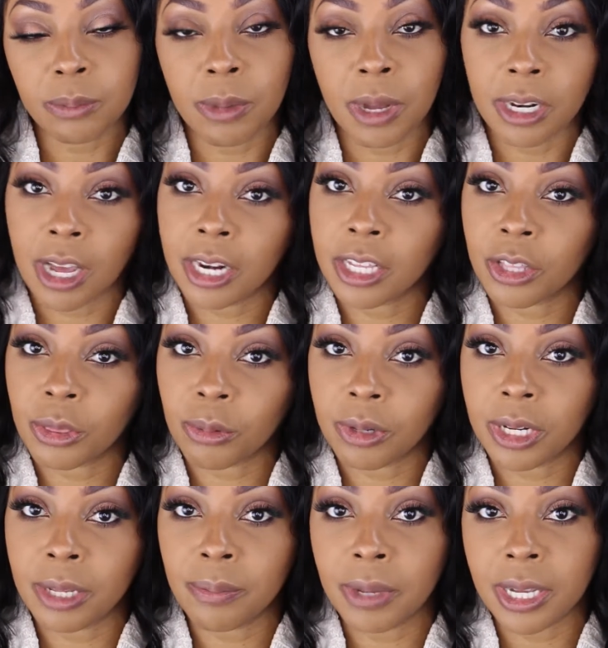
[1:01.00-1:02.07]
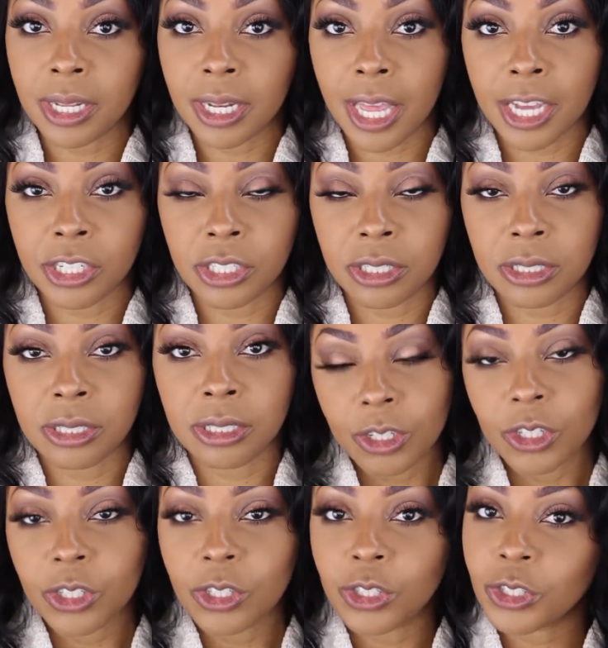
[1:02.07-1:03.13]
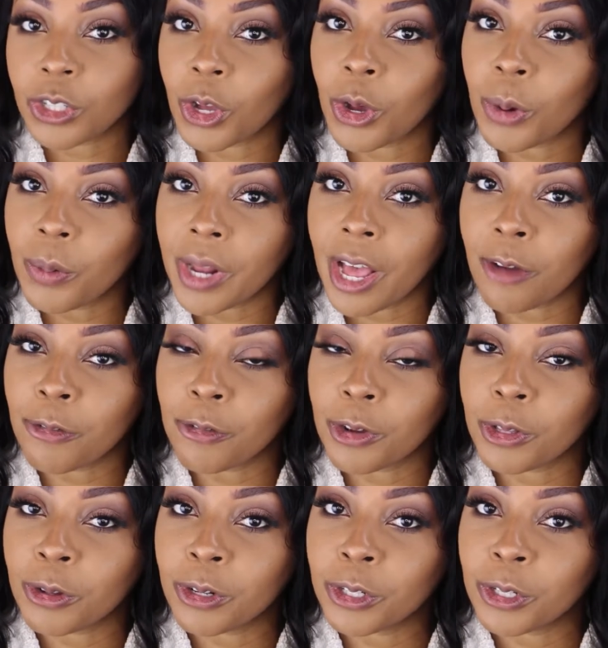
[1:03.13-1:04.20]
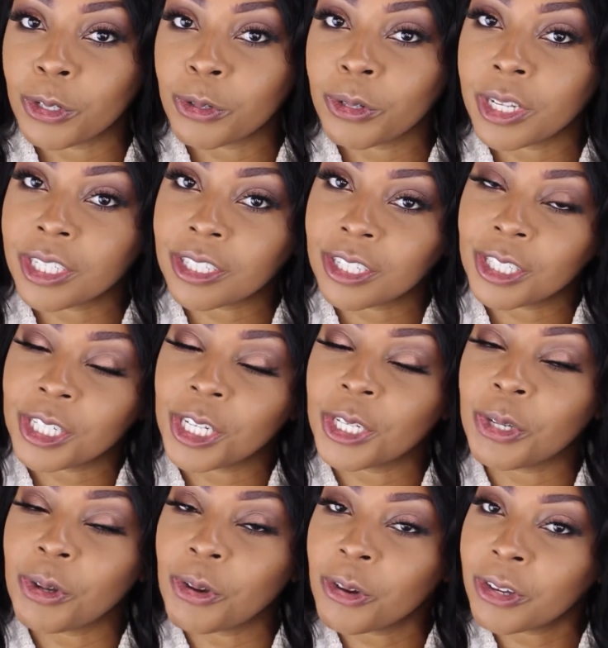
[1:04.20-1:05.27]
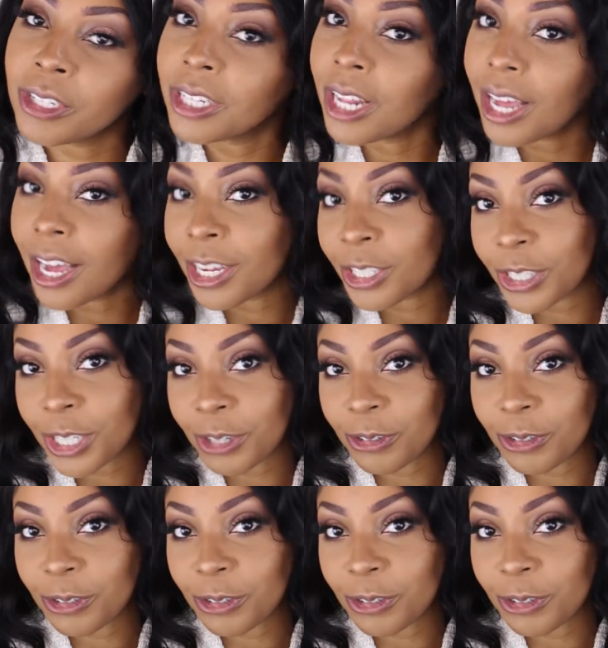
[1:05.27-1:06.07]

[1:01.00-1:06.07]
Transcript: my Nadia 3D Mink lashes. So without further ado, let's continue on to the eyeshadow